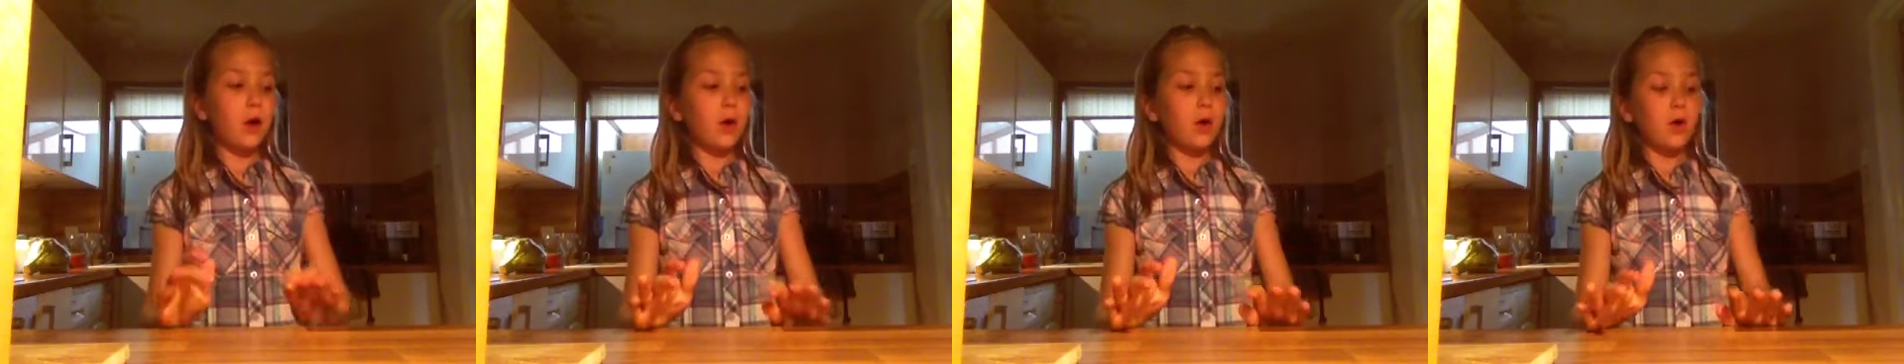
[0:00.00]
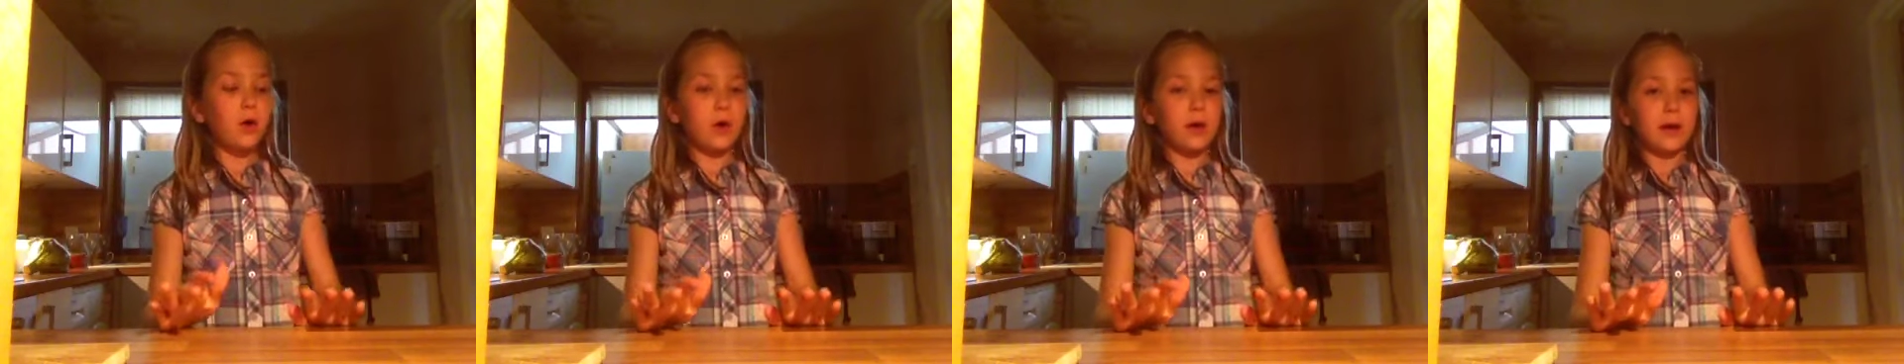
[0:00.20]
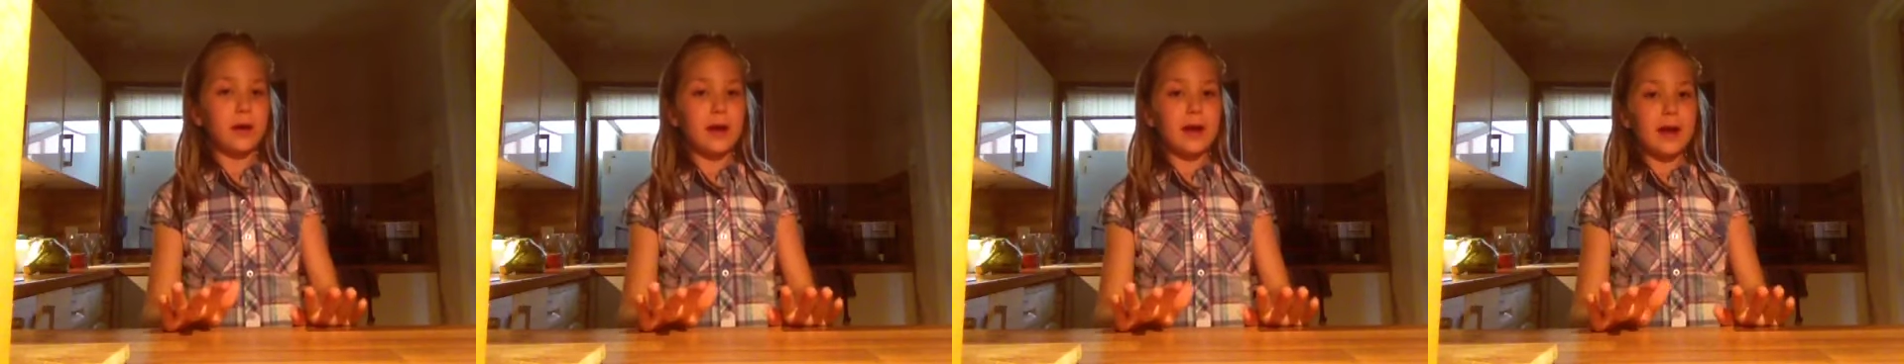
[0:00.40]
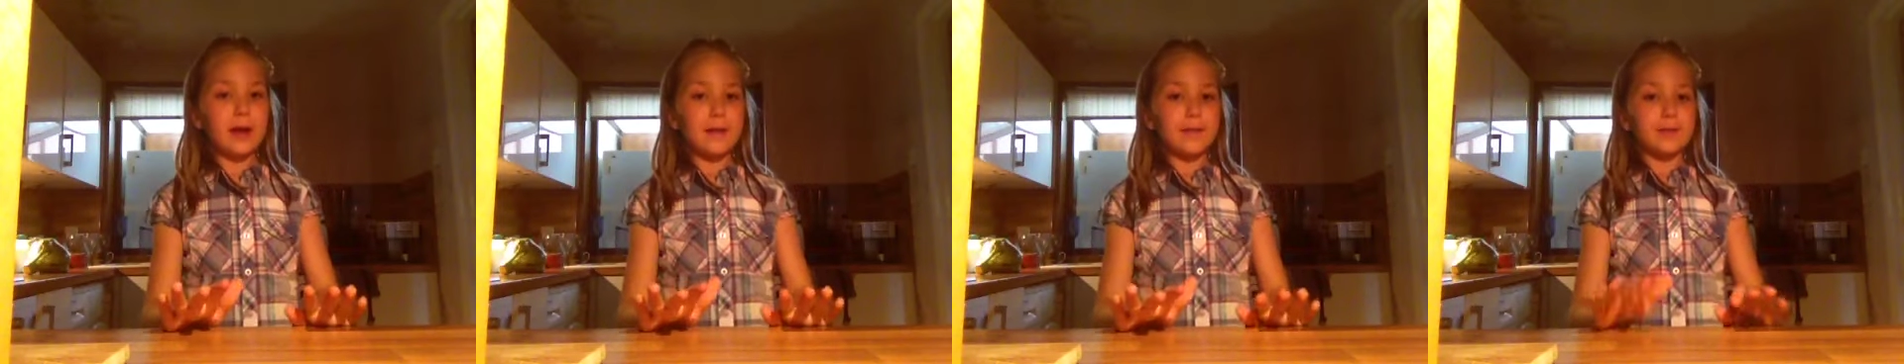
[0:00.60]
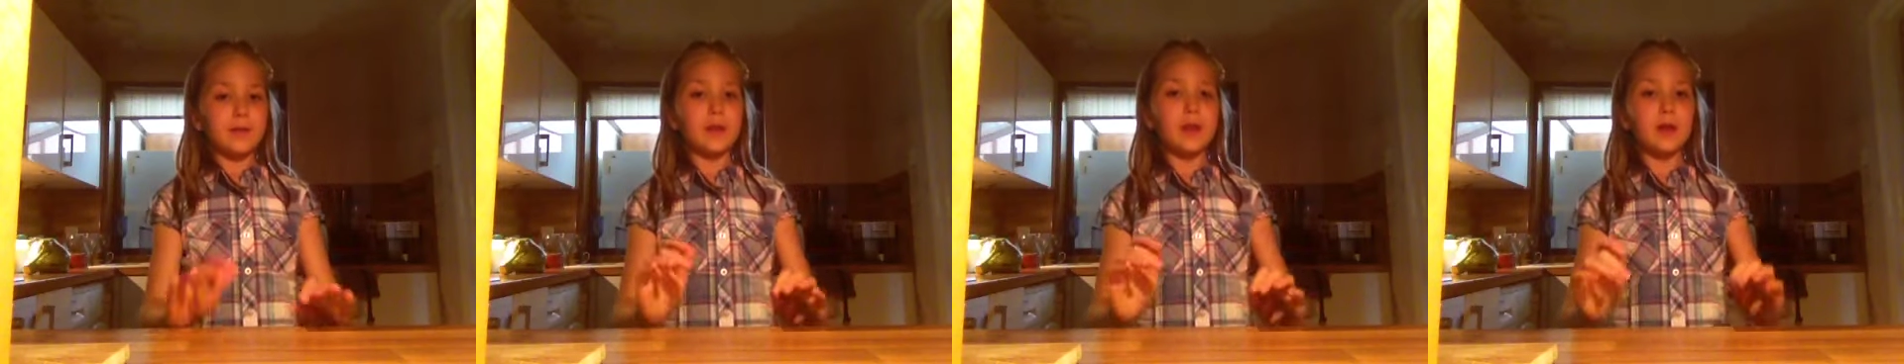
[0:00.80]

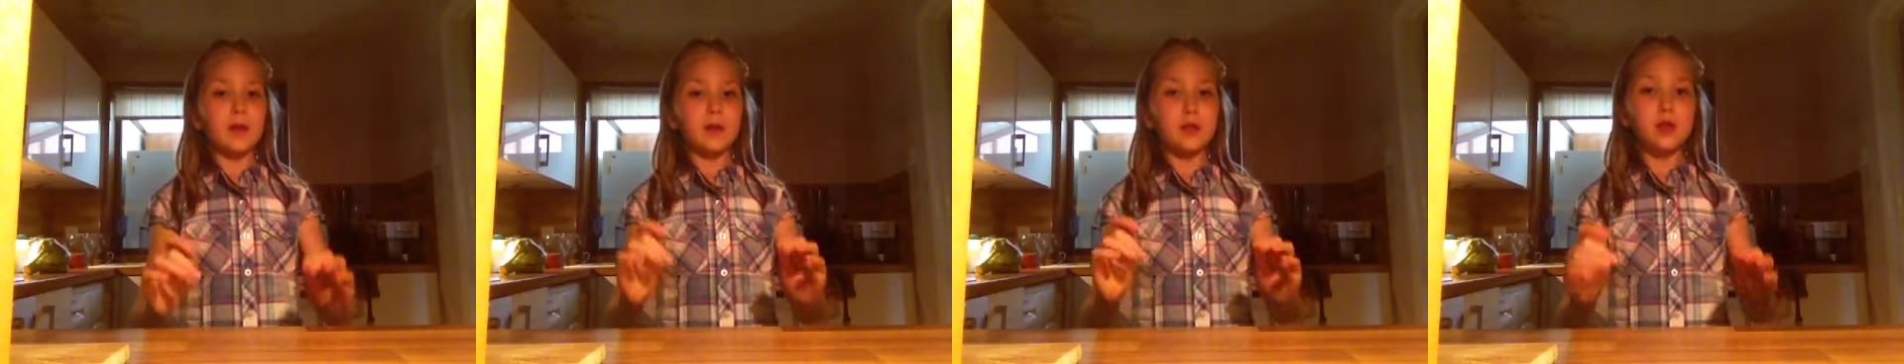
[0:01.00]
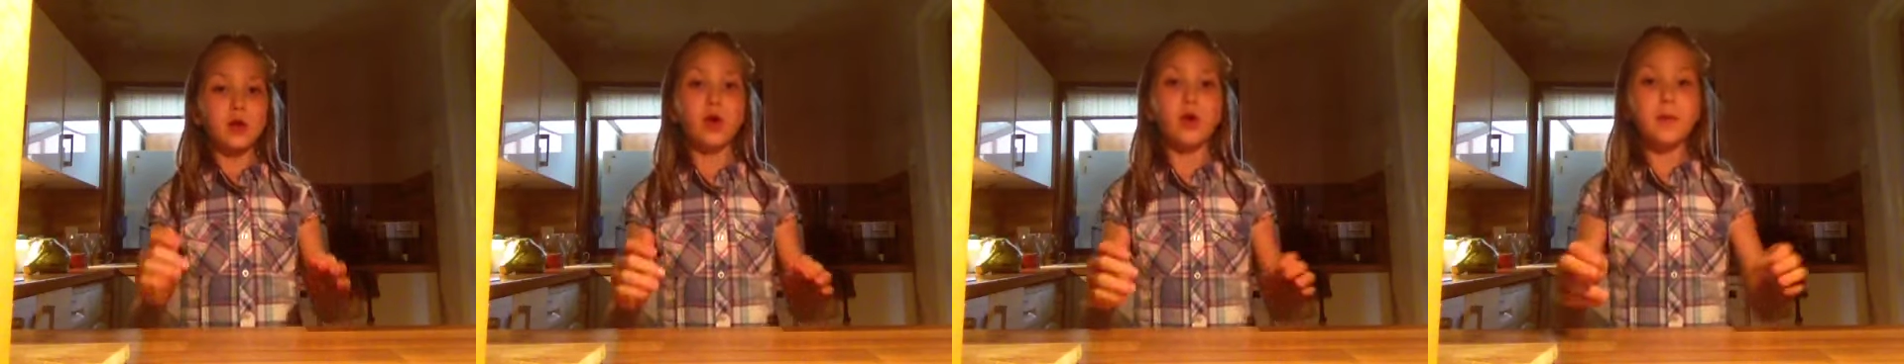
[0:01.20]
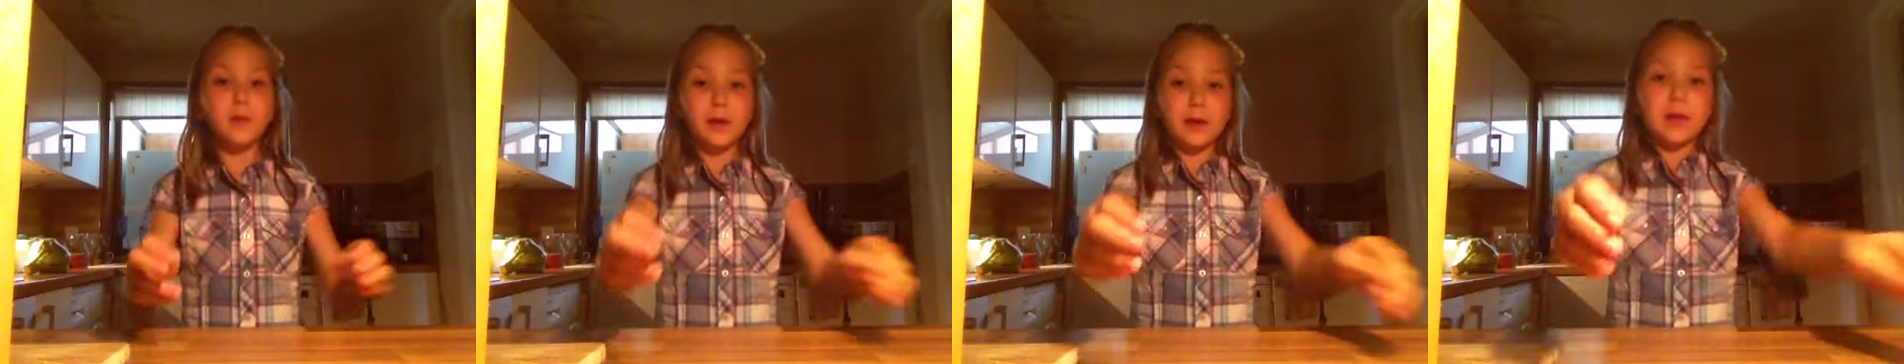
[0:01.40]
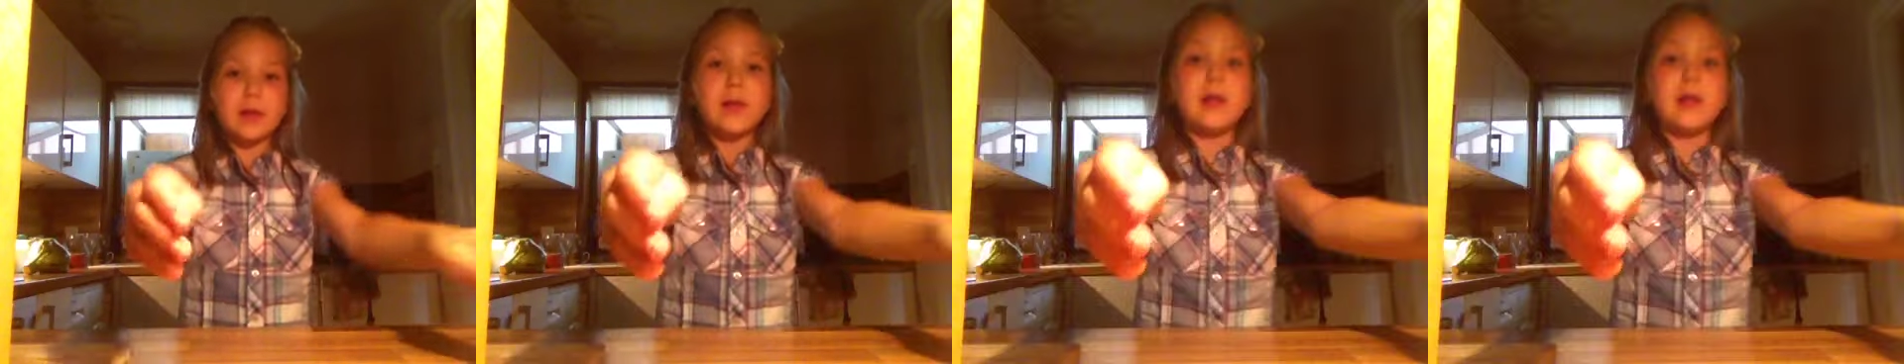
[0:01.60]
on chopping